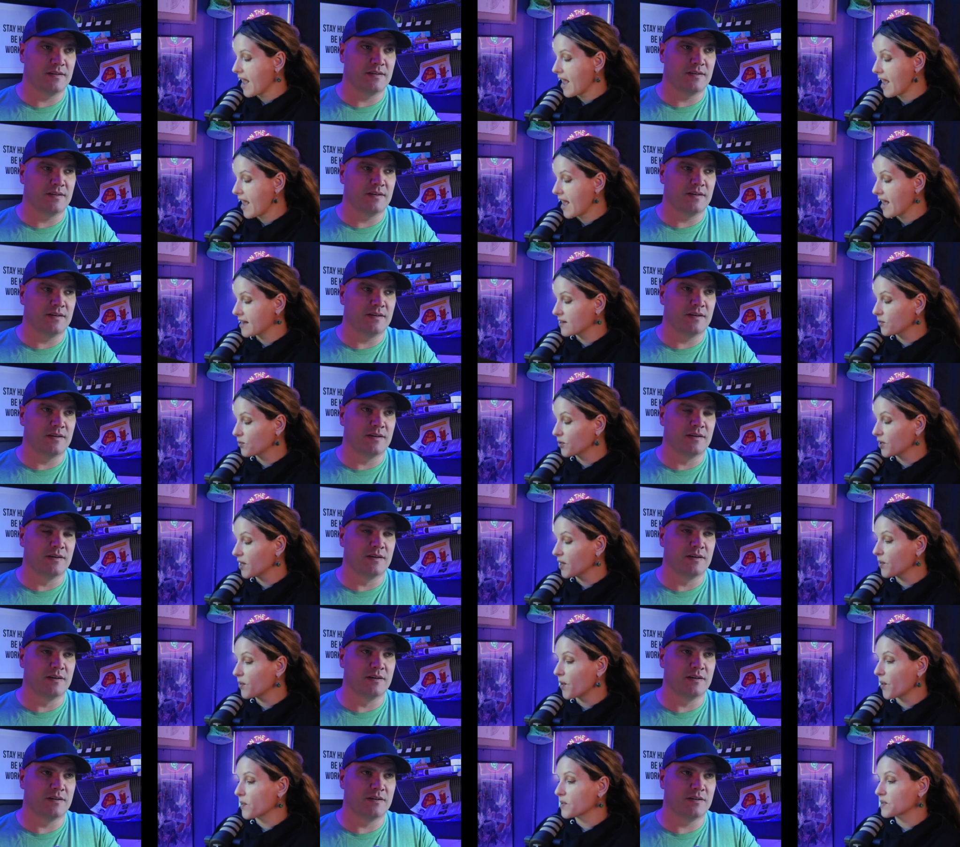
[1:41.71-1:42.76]
Speaker 1: And
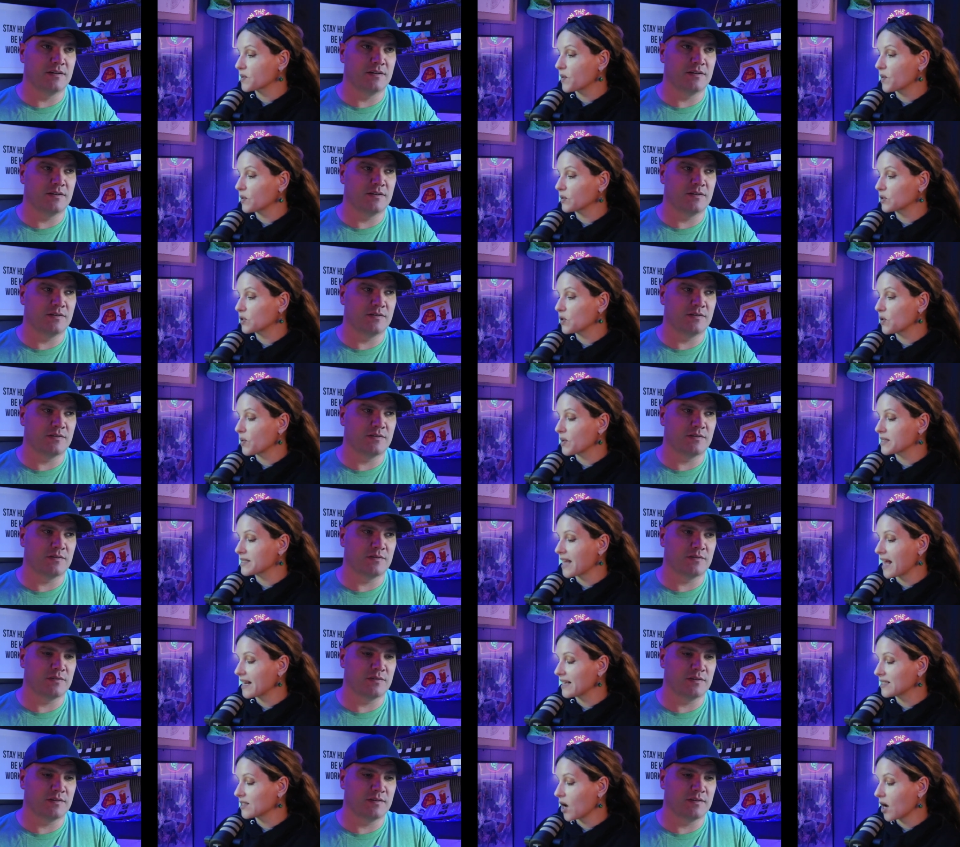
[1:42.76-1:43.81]
really, what was cool too is
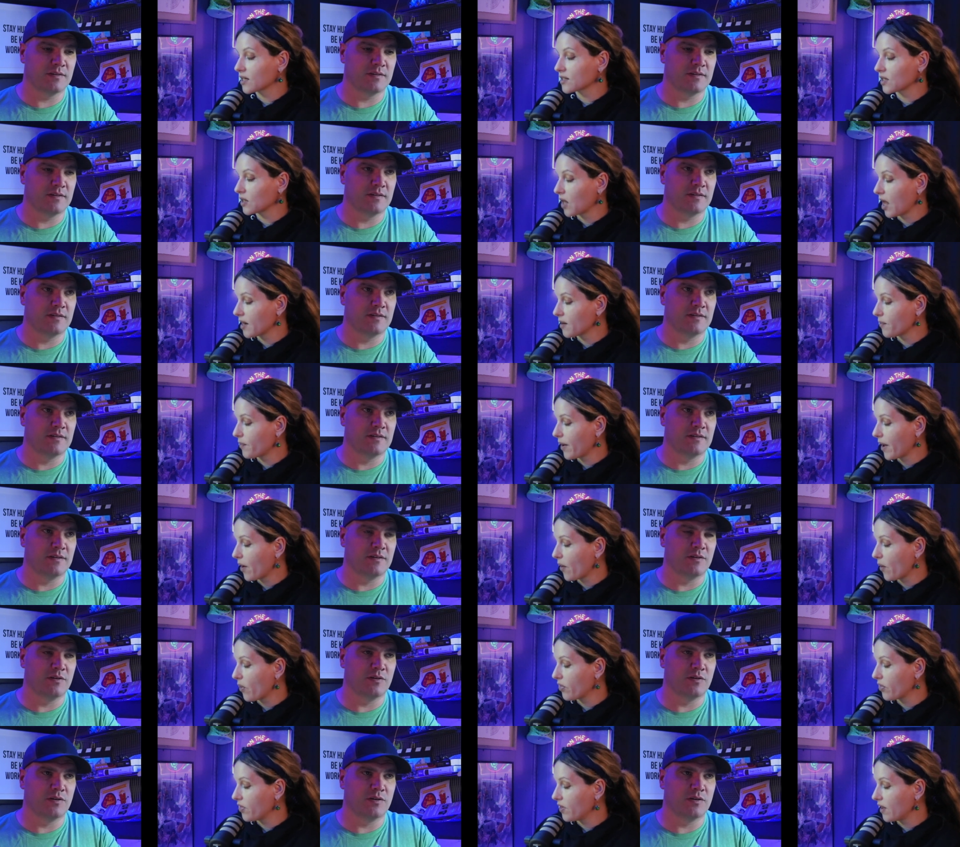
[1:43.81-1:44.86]
that he talks a lot
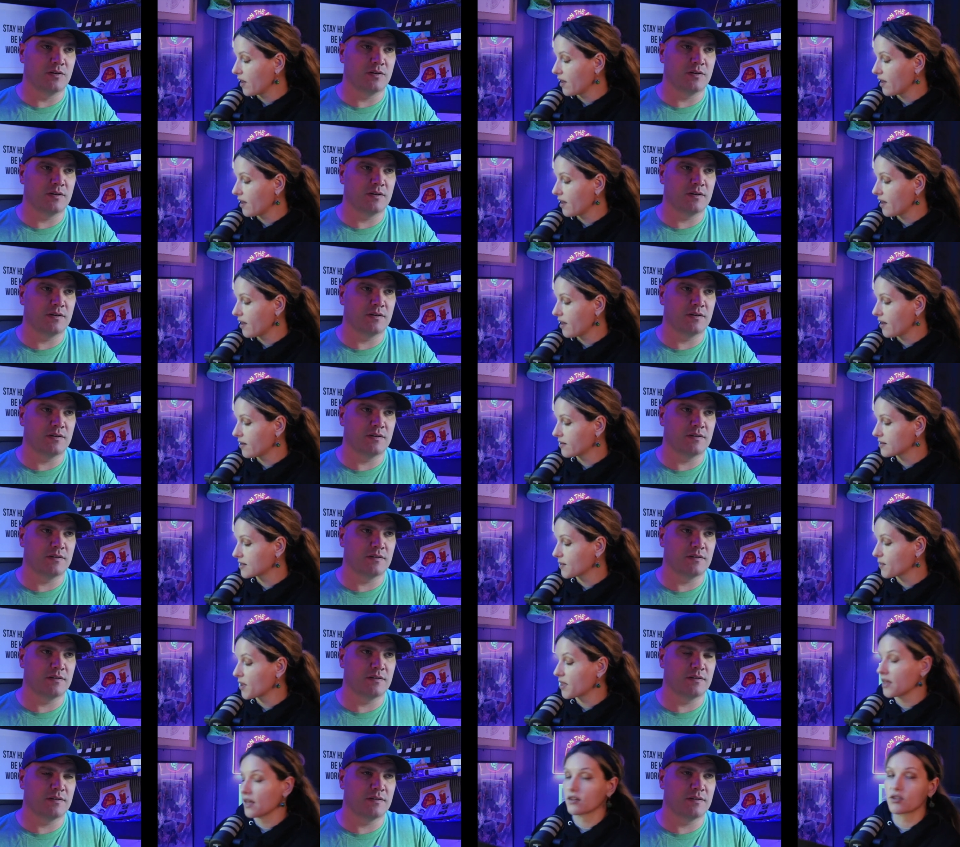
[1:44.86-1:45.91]
about the
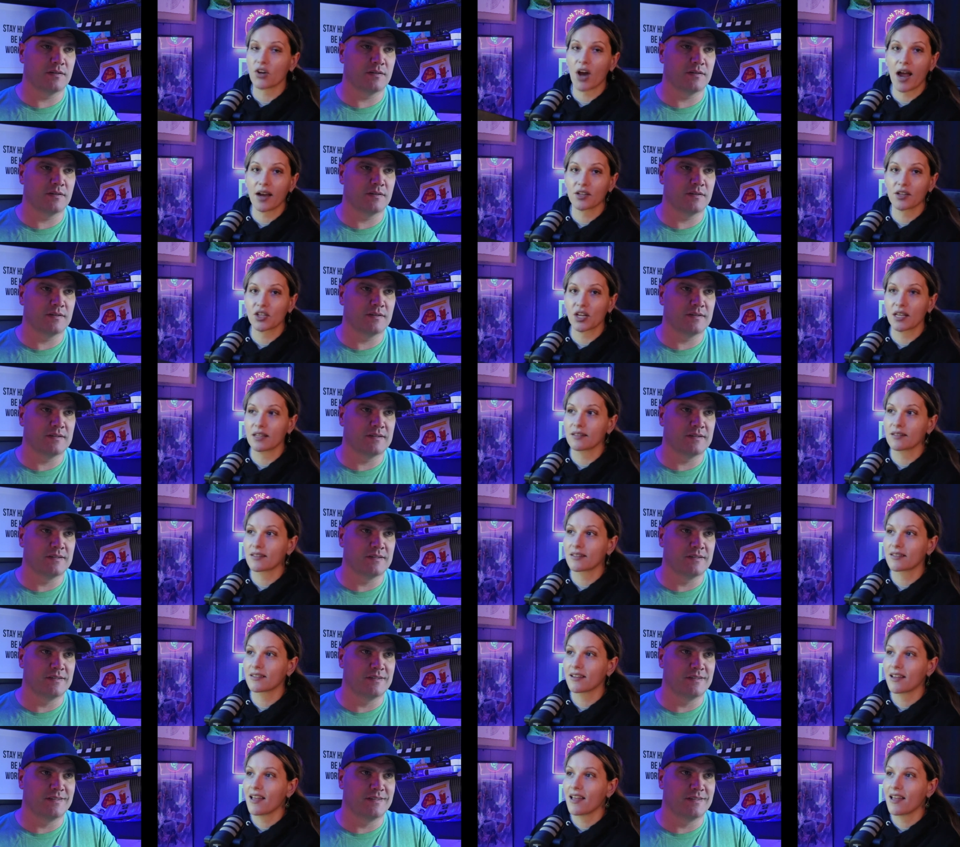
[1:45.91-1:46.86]
some of the attractions.